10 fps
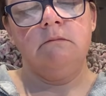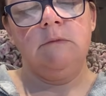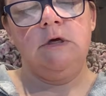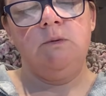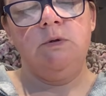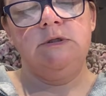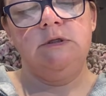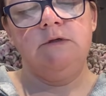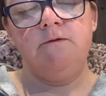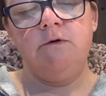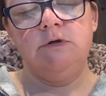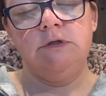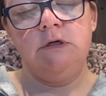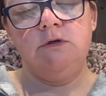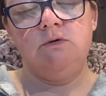And once this first
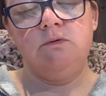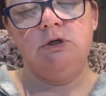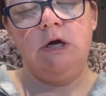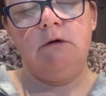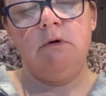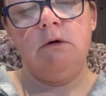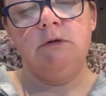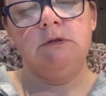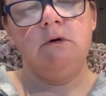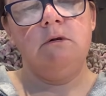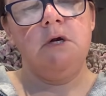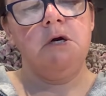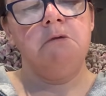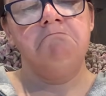initial chain round is on there,